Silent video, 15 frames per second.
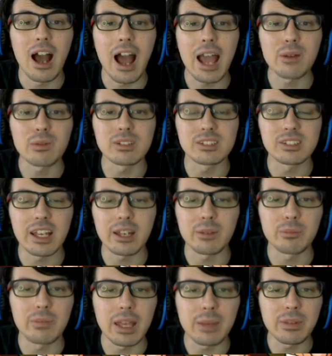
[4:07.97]
I would say
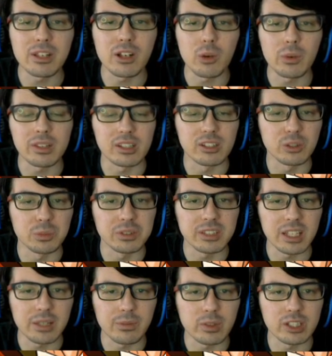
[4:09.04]
maybe go with the Super
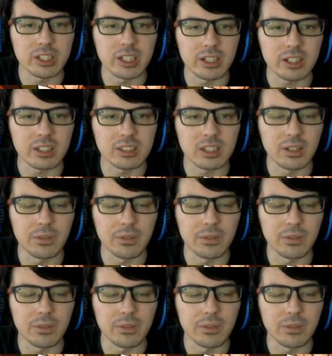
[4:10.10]
Saiyan Vegeta, because in